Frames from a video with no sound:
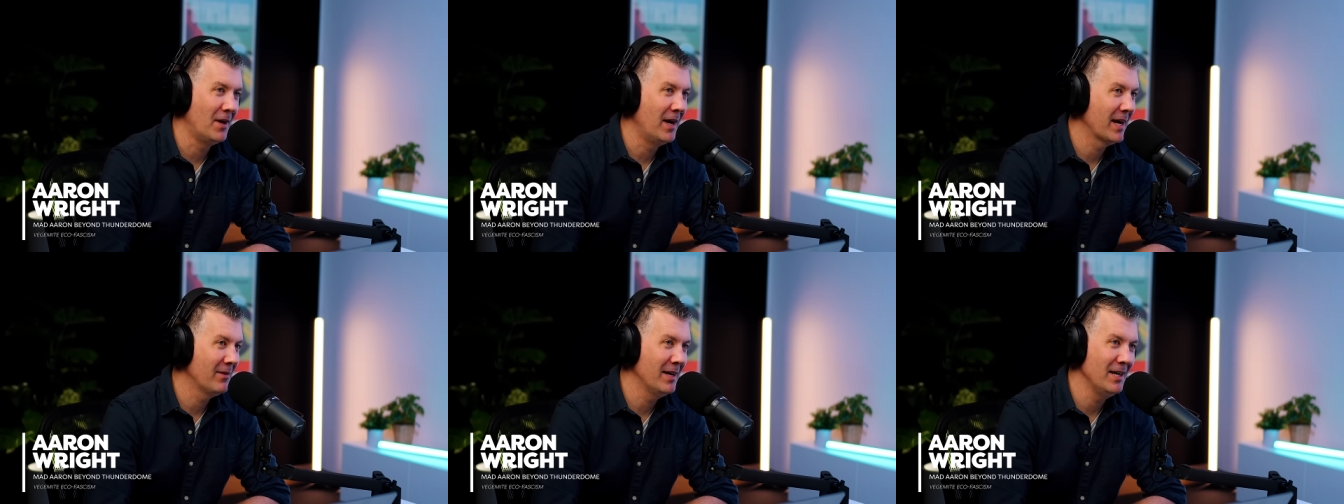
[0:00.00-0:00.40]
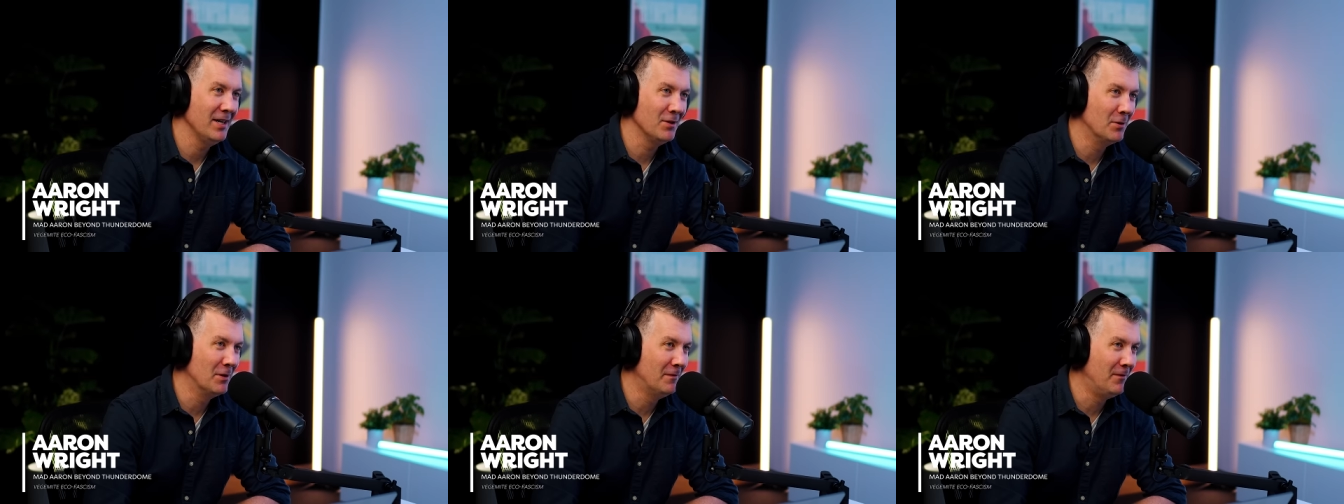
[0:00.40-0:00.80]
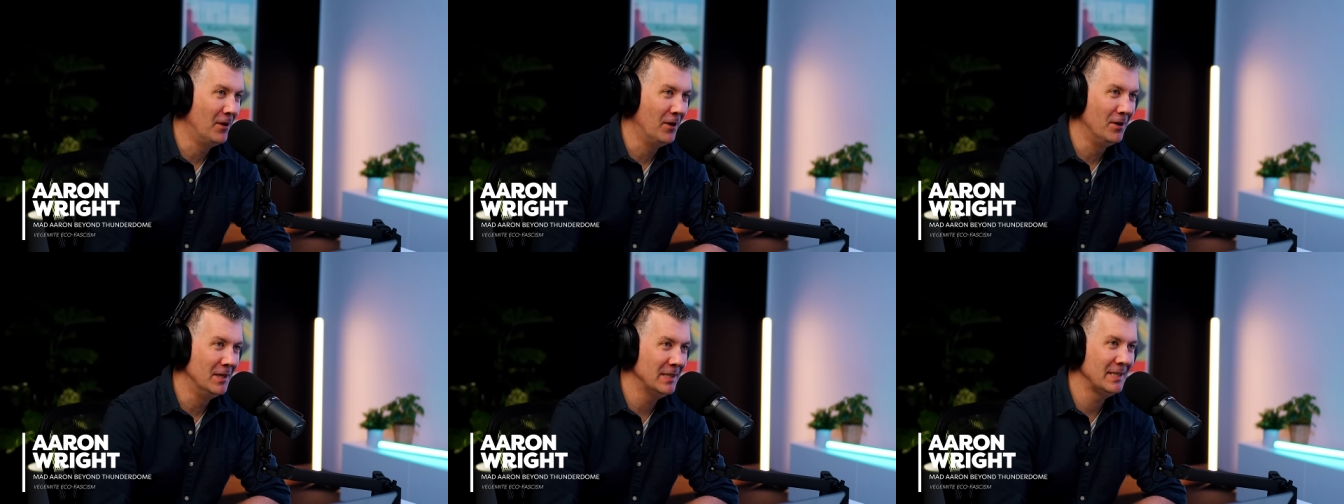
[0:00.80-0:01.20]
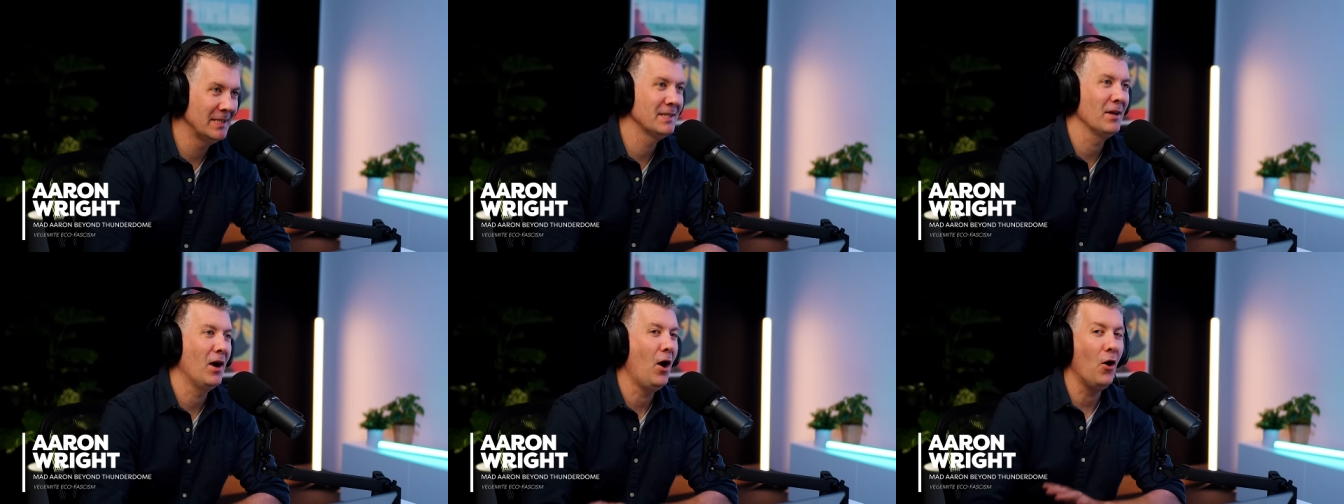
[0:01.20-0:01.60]
flying around in UFOs. This
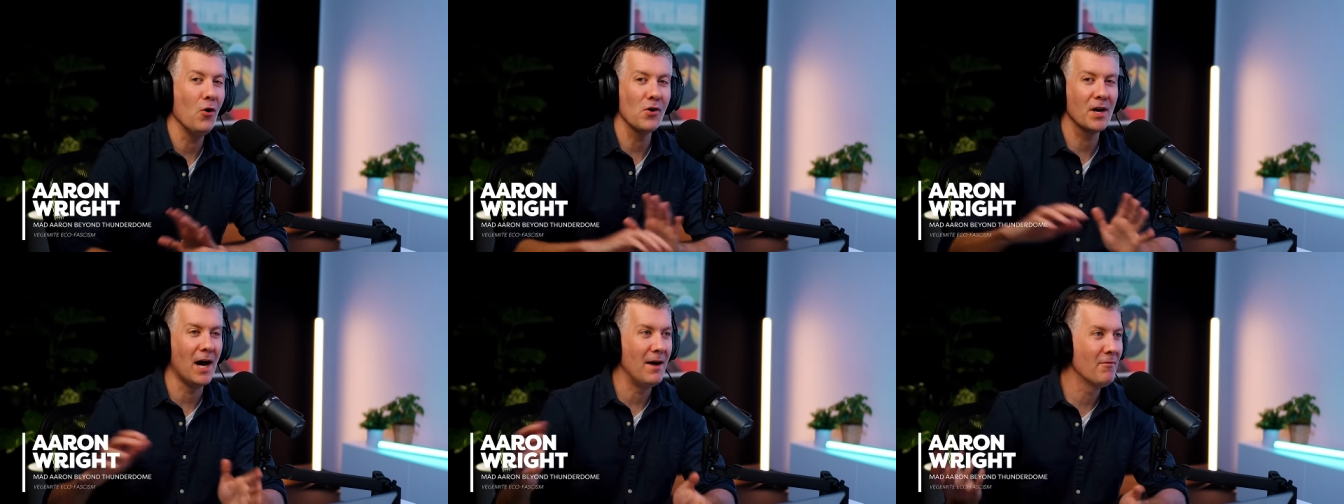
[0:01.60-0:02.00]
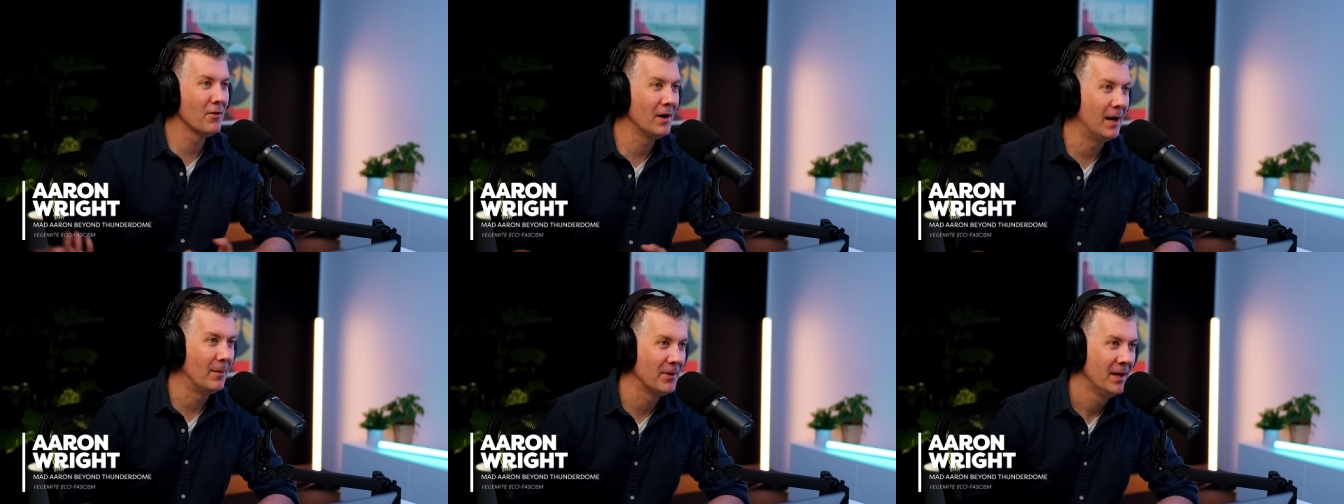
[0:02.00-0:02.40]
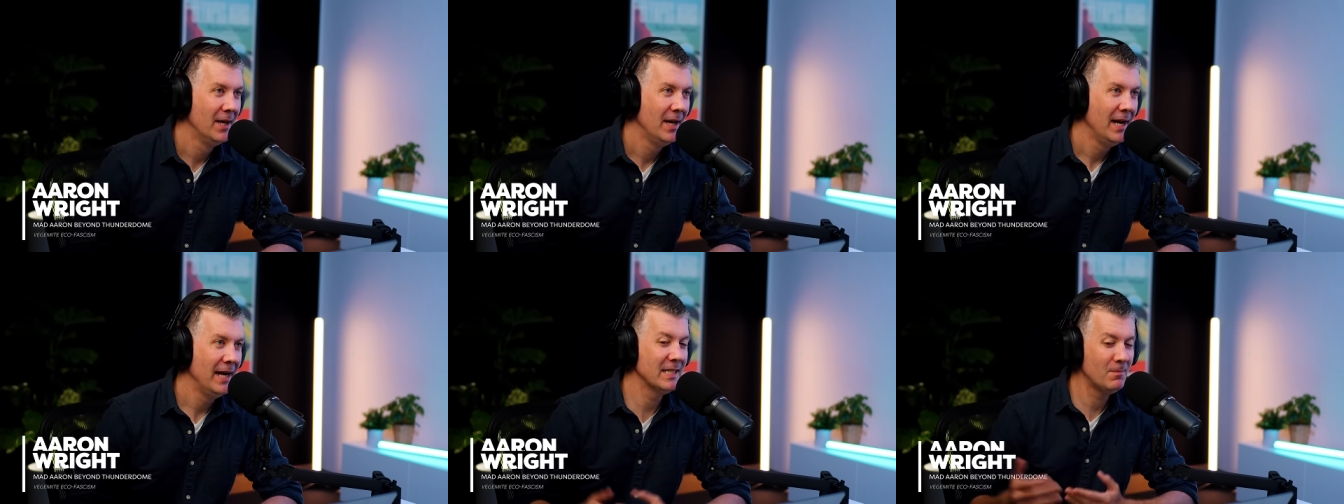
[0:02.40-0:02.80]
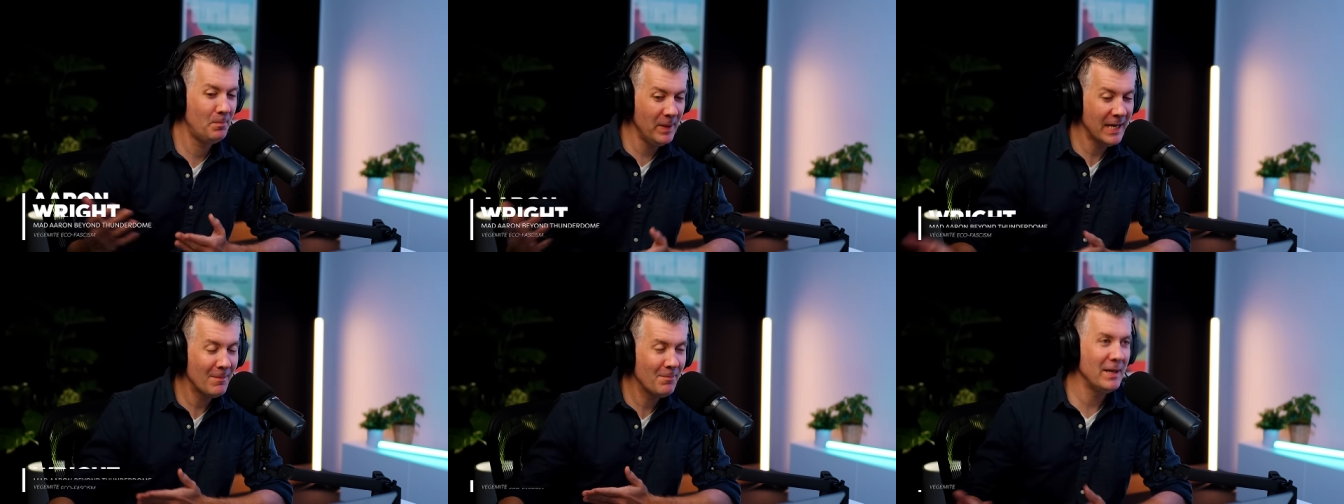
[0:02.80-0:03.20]
is the whole cover up. It's
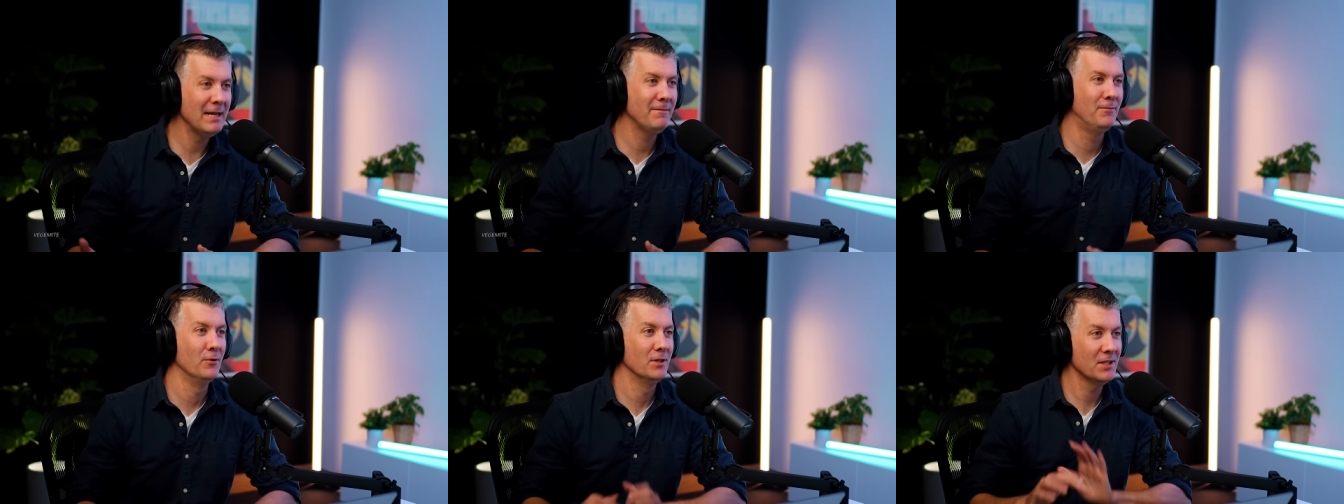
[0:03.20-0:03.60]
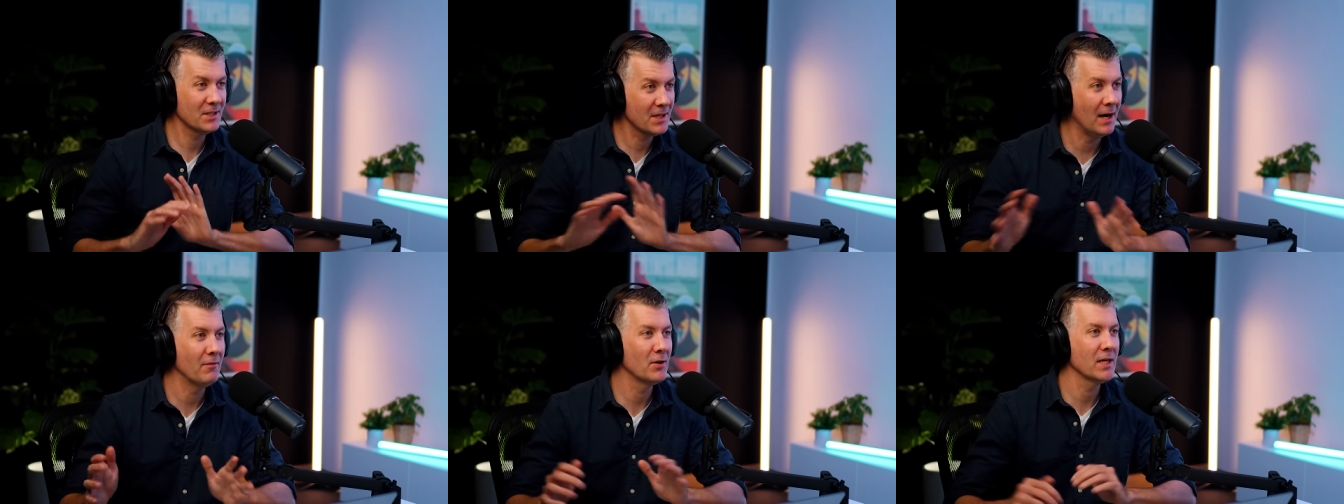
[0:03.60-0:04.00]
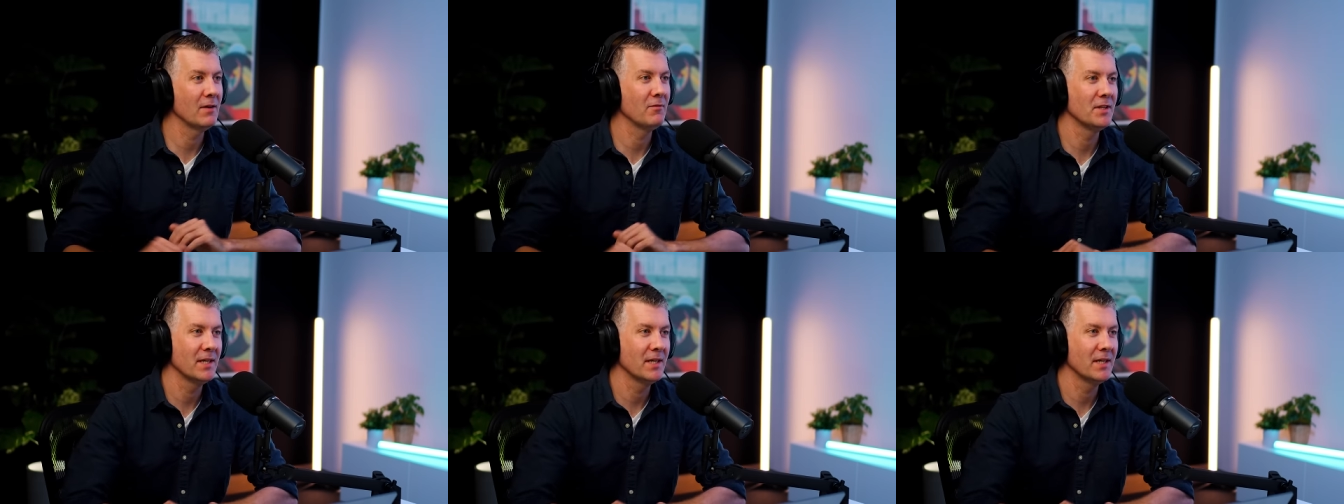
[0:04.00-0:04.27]
Big Bigfoot just covering